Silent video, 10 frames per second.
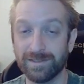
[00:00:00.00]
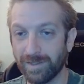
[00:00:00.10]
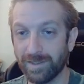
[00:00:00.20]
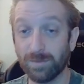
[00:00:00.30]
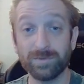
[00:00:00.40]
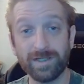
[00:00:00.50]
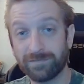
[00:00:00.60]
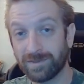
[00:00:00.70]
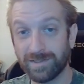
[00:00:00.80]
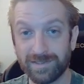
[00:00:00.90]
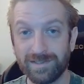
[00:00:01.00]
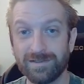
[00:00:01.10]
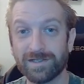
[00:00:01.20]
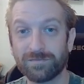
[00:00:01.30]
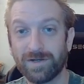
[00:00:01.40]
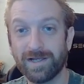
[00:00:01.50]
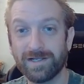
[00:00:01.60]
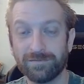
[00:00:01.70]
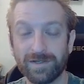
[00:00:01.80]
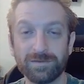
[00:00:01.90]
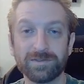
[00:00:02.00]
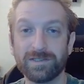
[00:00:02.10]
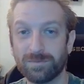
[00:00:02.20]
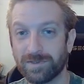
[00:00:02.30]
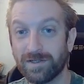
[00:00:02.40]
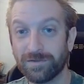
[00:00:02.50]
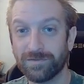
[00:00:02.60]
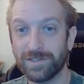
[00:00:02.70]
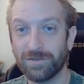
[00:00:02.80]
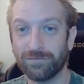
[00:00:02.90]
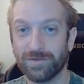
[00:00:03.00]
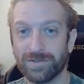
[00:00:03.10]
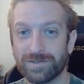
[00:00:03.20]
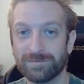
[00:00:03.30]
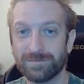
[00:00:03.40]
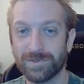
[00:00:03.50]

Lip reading: And I will definitely see you next Friday if I don't see you with another video first.